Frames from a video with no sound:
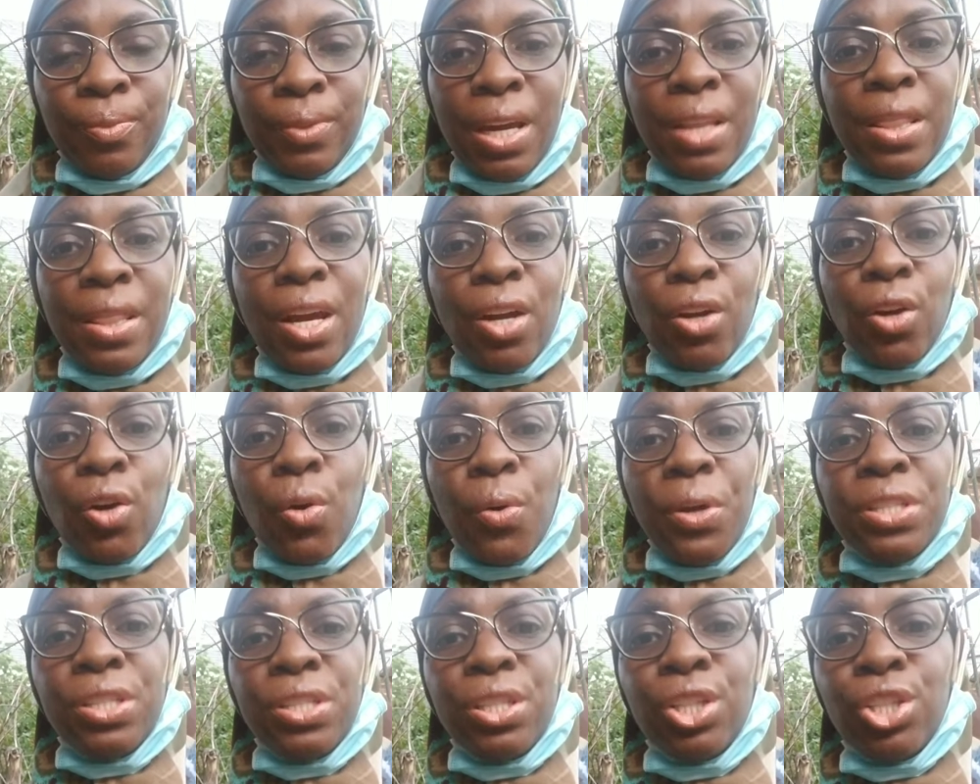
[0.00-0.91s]
that are
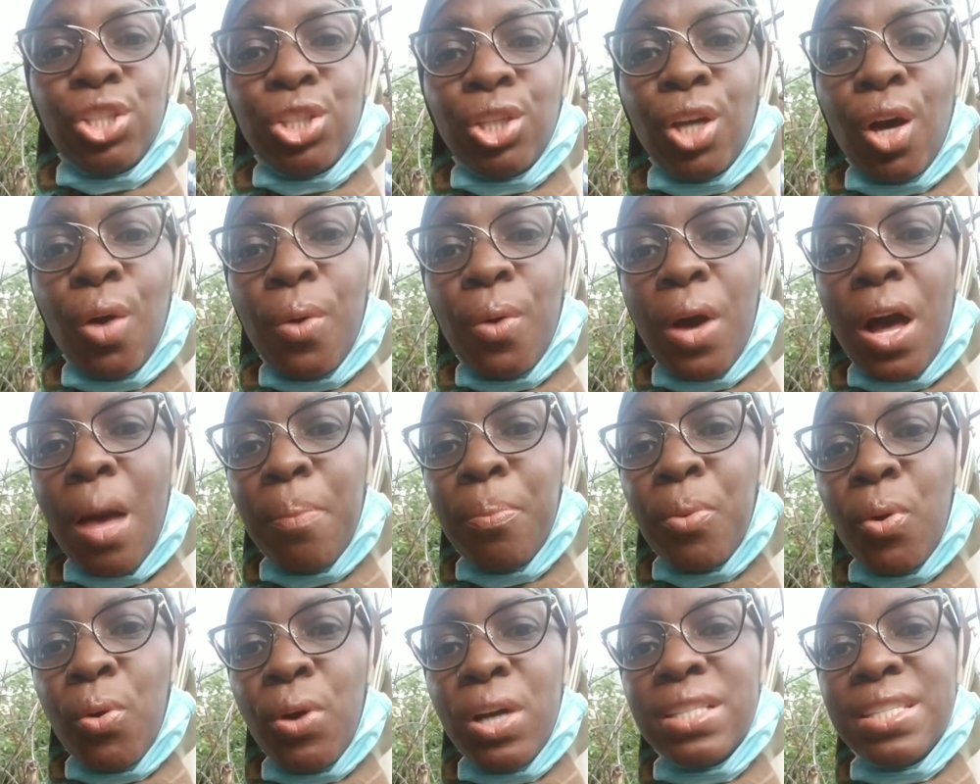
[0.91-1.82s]
going to show up
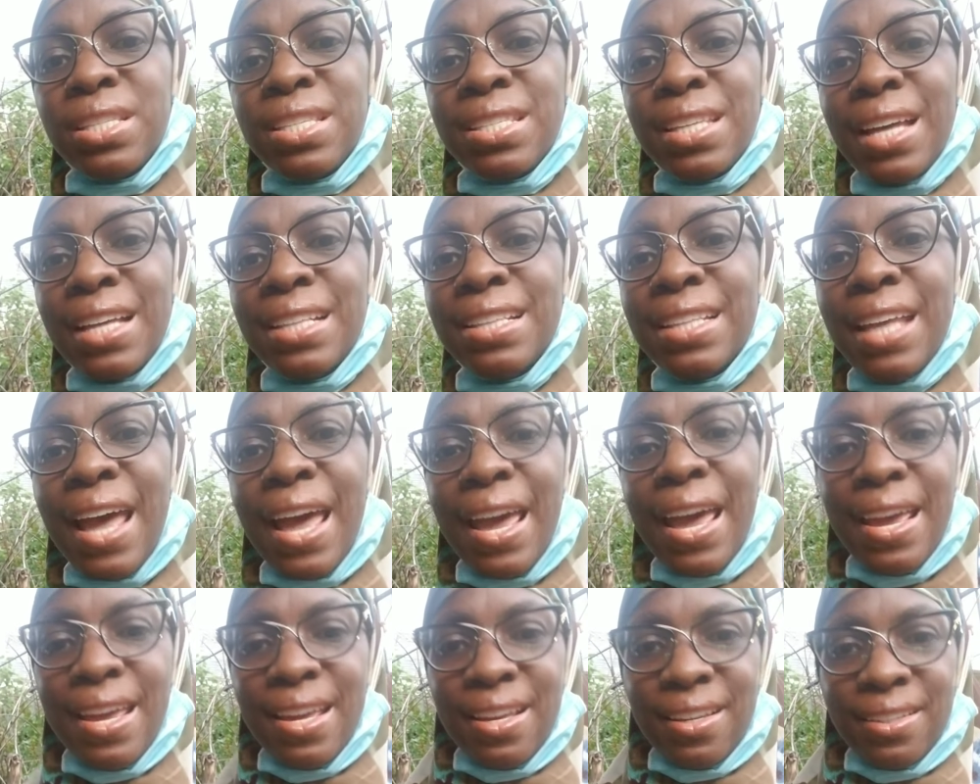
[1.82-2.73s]
on
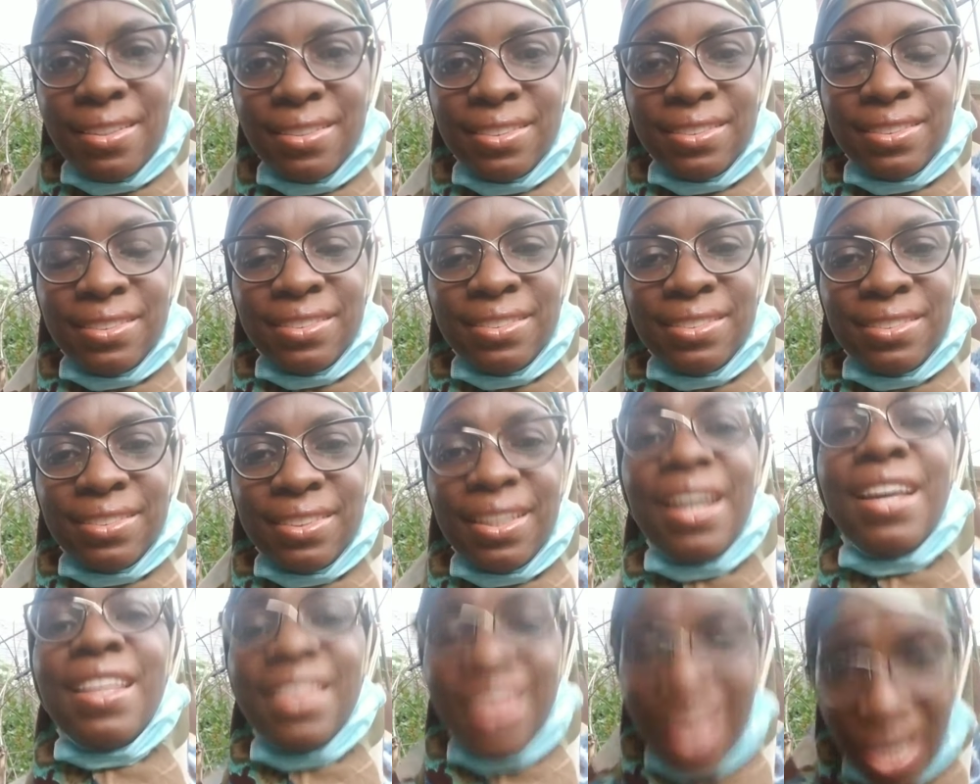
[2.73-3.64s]
Sunday,
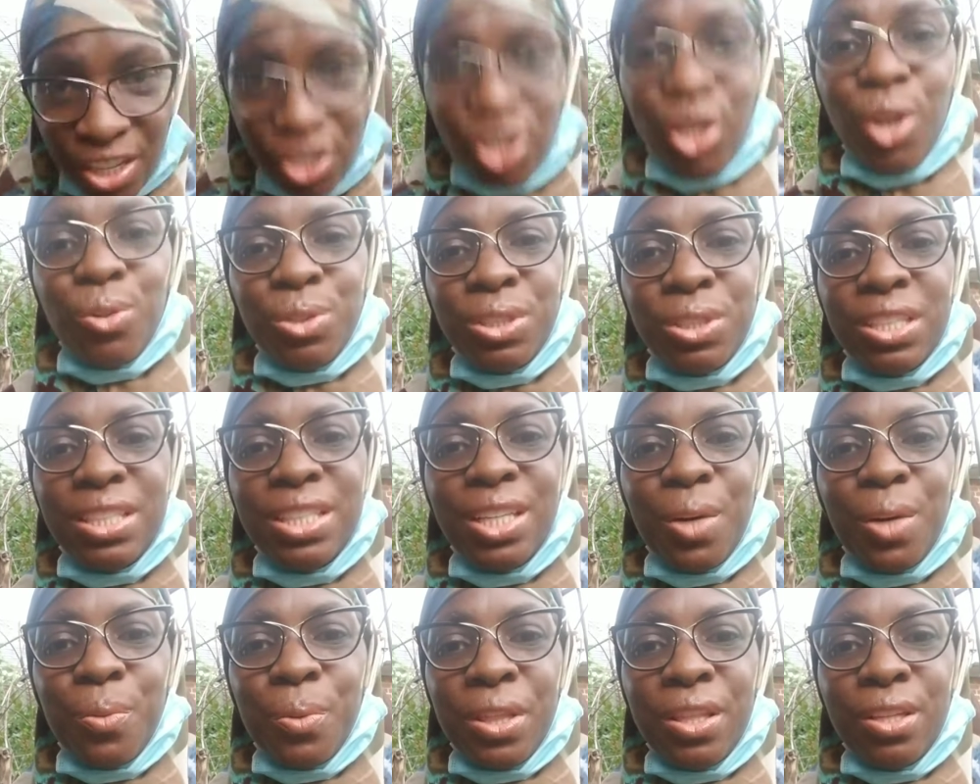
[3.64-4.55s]
they chose to
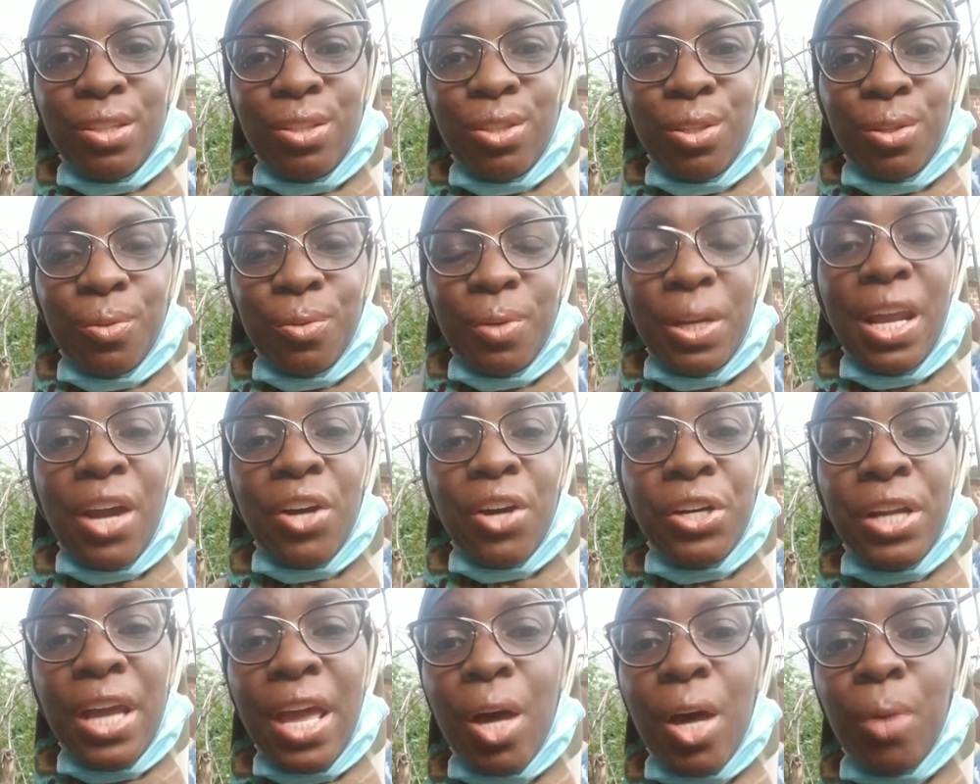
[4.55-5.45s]
deal with it too. And they're
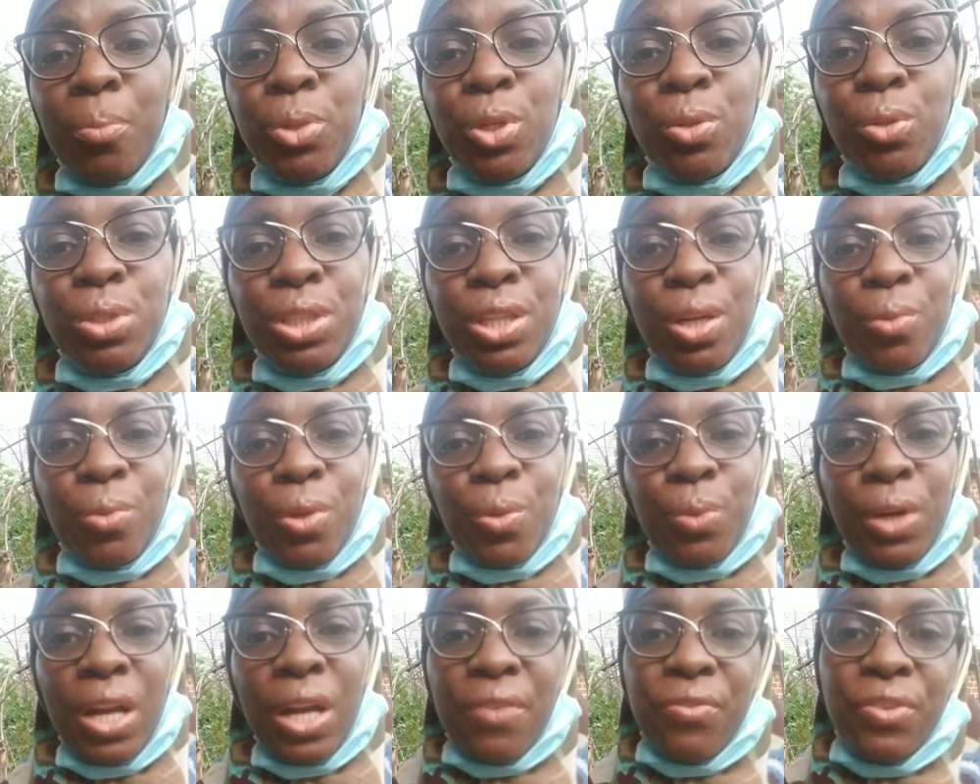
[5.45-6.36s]
going to help you deal with
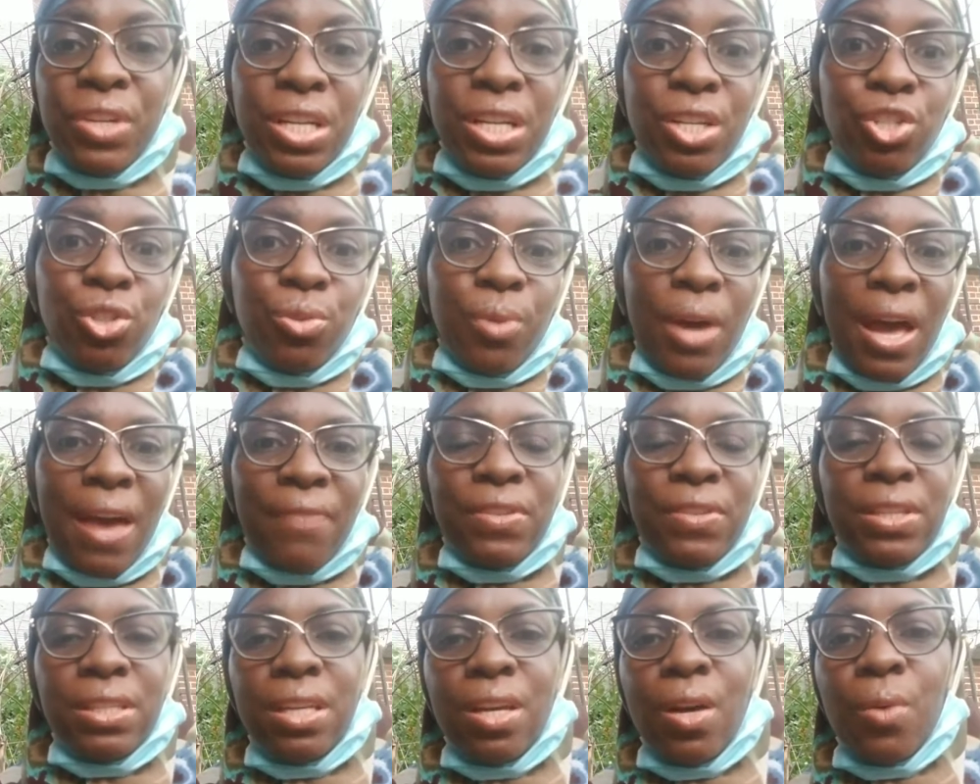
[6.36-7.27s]
whatever it is you have
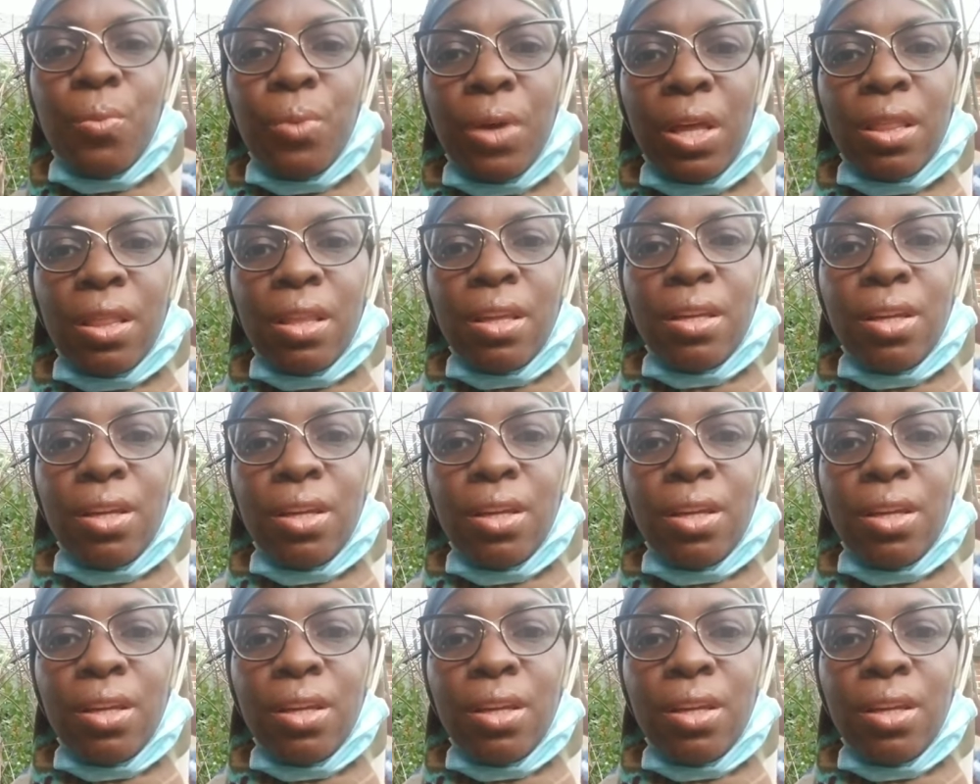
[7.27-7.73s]
to deal with.